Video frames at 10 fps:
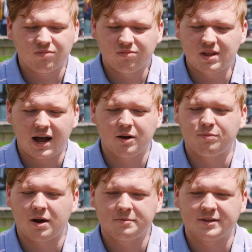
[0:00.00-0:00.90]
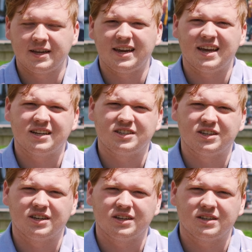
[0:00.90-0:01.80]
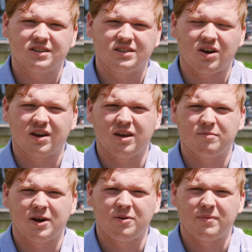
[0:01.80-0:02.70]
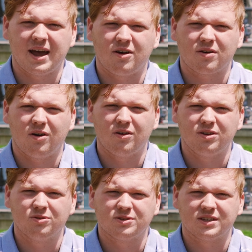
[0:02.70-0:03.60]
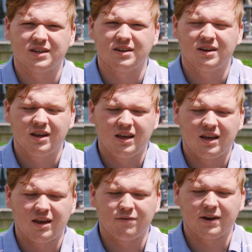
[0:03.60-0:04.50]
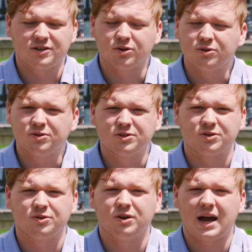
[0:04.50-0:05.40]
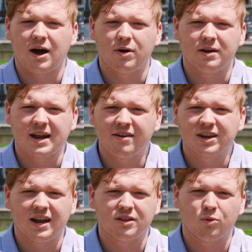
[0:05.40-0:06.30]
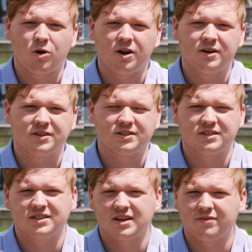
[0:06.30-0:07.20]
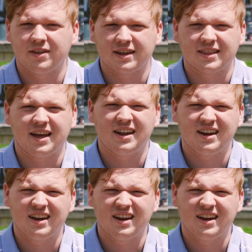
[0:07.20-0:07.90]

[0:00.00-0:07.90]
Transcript: not abruptly, into talking about my alcohol use and if I chose or how I navigated the waters and stuff like that.